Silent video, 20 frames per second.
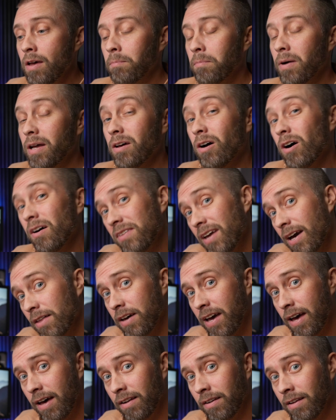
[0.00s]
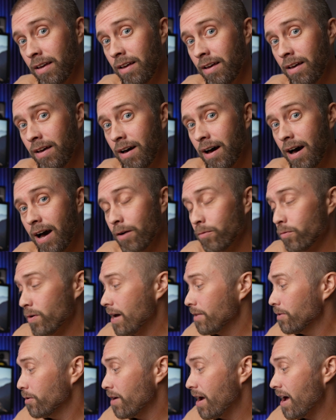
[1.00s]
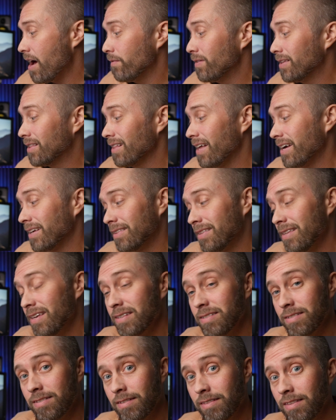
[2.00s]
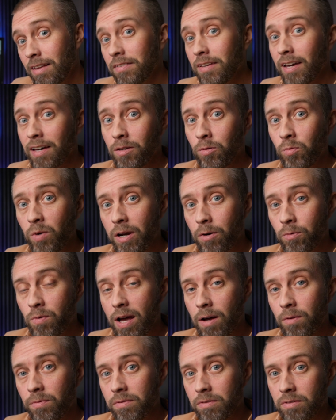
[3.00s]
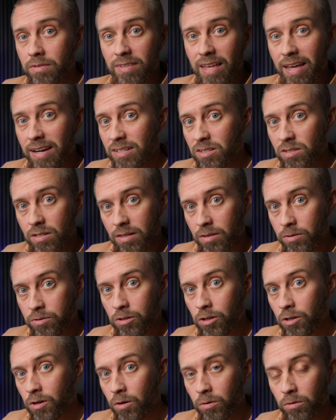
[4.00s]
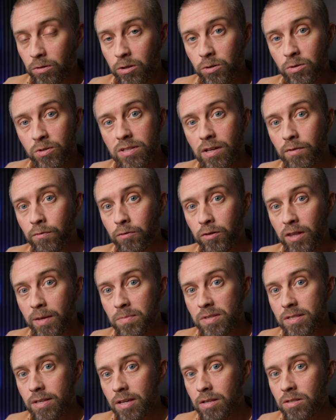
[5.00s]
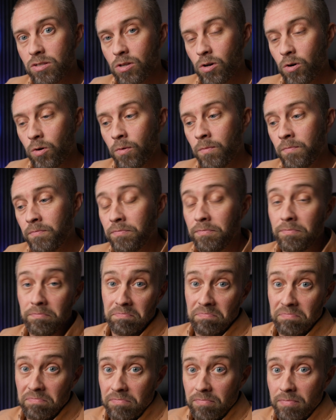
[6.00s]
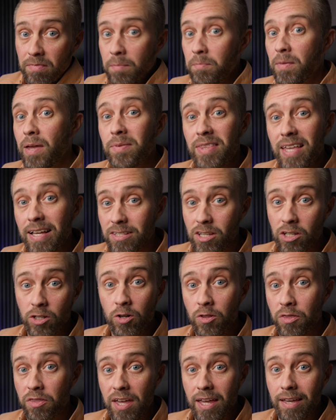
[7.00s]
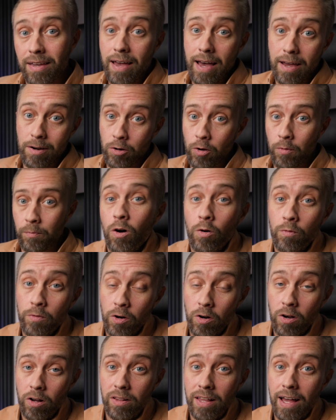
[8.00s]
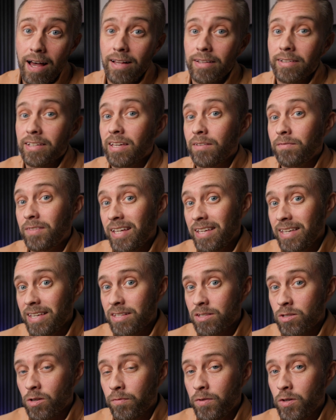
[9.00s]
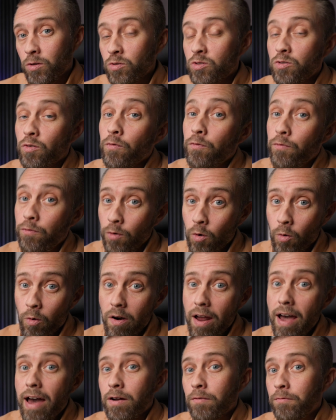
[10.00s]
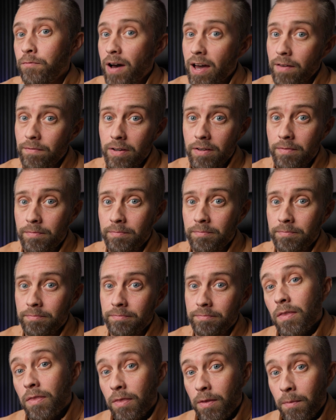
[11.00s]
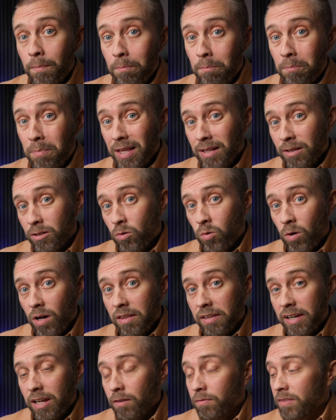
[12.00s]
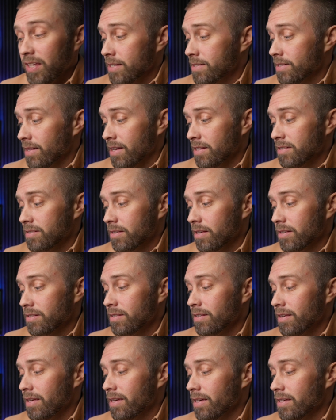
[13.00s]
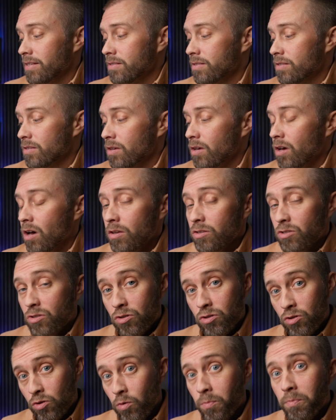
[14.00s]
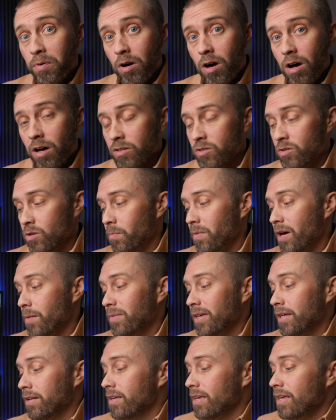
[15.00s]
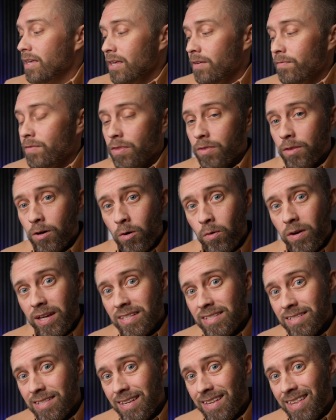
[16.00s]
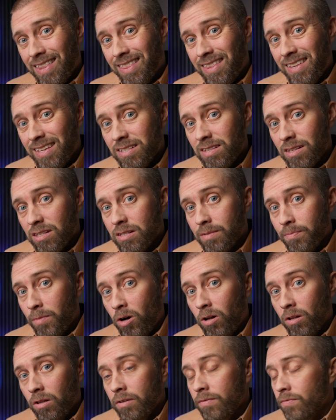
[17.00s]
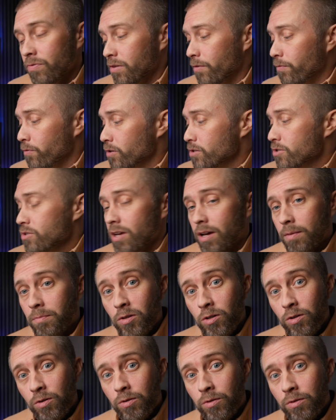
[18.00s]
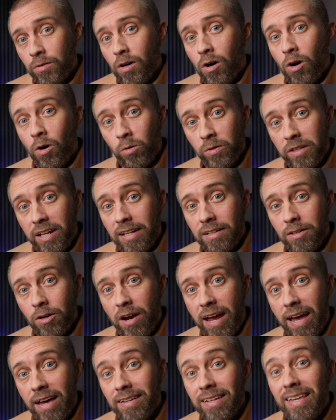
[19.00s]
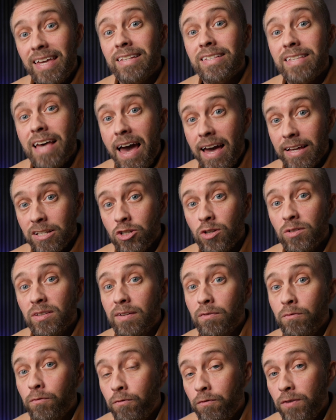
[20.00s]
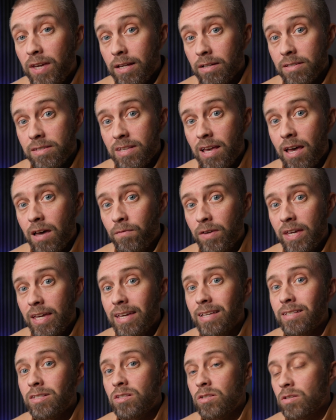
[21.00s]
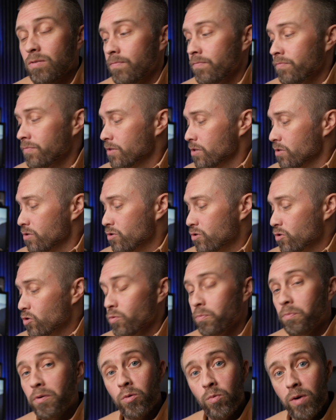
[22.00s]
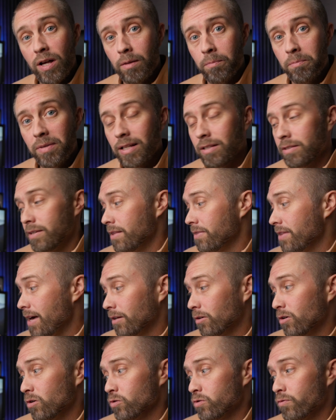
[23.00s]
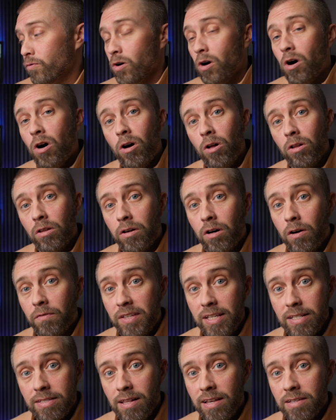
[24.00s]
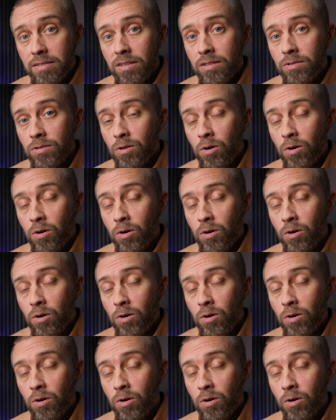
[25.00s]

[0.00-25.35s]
But on the other hand, I rather have it like this than the other way around, that it's, you know, loose and flimsy. So maybe that's a good thing, I don't know. Overall, I'll give the ease of use 4 out of 5. The build quality of these lenses is super awesome. I mean, even though it's this small, the first time you hold it in your hand, it actually feels heavy. It's super well built, and that goes for all of these lenses.